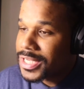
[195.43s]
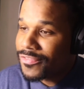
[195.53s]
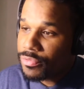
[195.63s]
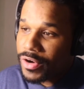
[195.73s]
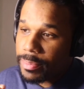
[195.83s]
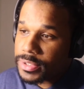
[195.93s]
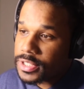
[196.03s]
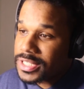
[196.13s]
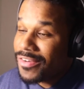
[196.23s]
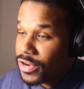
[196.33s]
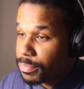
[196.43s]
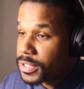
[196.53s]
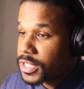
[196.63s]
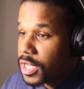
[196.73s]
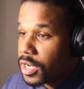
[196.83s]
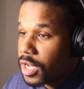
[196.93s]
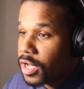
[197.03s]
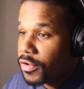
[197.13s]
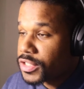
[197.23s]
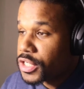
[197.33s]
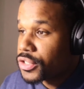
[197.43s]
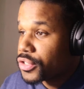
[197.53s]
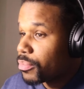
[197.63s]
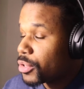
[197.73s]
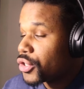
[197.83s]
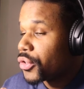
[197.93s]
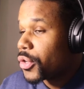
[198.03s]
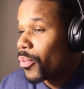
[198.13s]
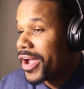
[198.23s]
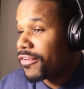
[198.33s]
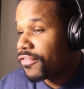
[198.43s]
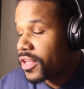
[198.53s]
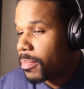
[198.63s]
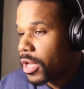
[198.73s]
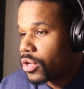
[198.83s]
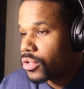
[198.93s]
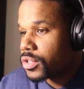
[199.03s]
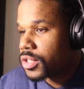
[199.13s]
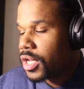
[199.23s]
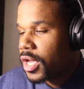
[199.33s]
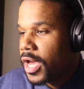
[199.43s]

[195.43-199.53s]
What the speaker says: 70% of teachers are majority white females.